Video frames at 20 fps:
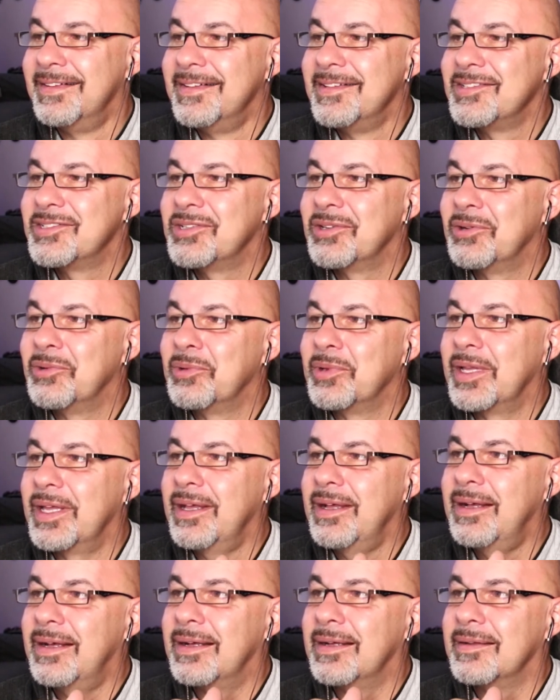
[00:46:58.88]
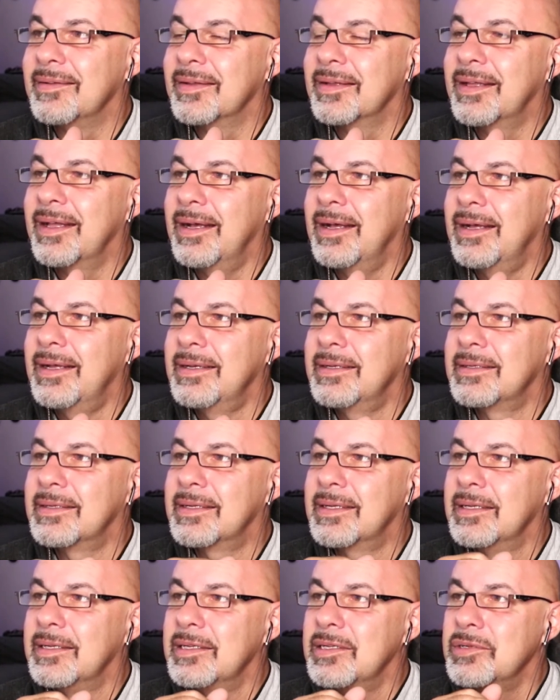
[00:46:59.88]
So, yeah, God
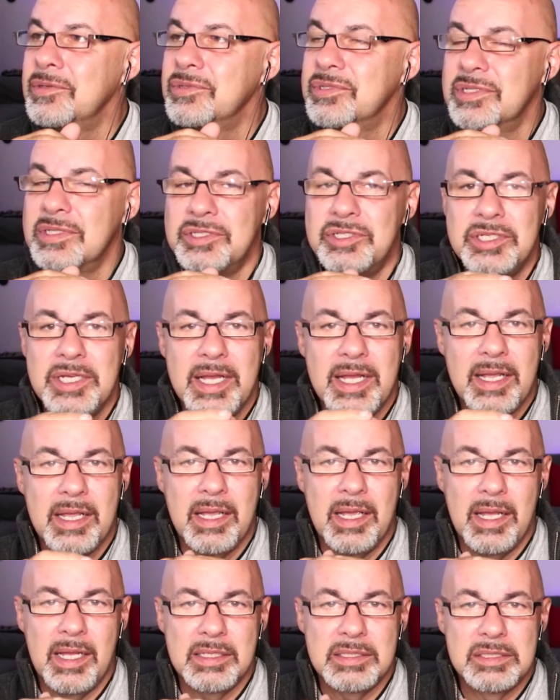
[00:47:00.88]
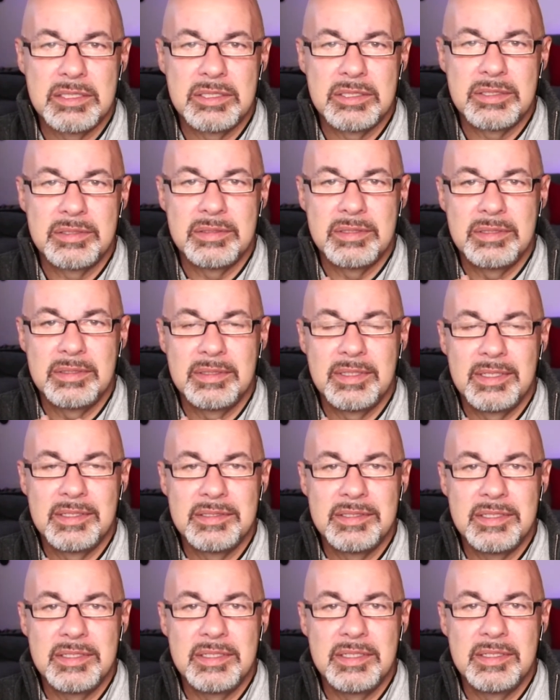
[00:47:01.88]
can use a jackass, as
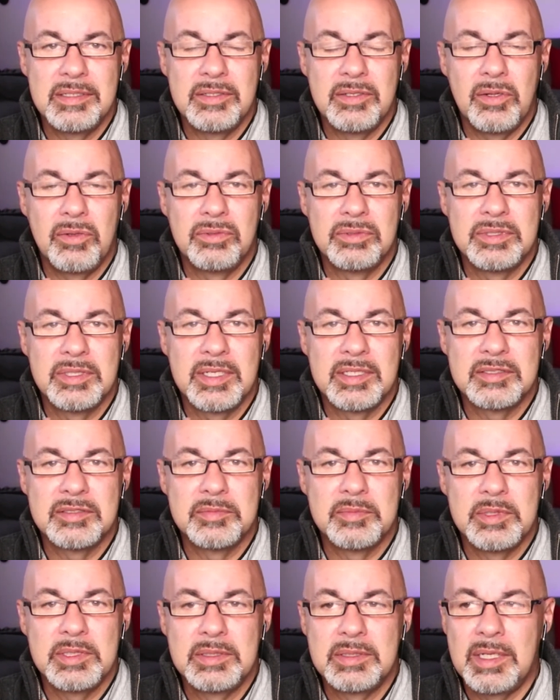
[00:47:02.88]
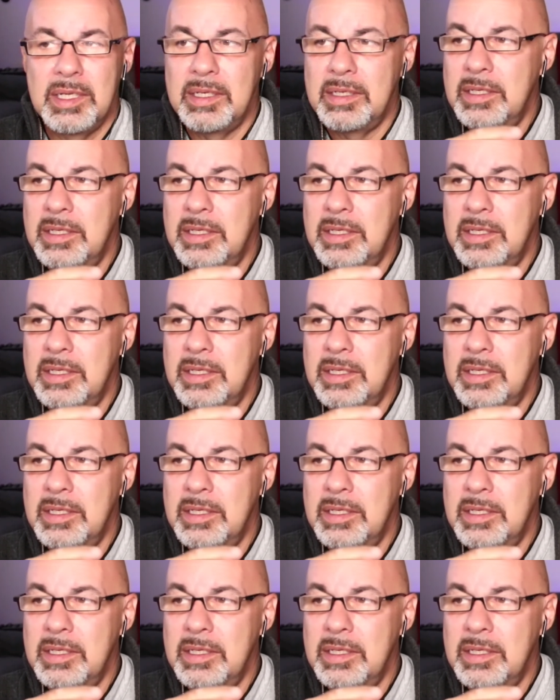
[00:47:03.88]
he did in the Old Testament, and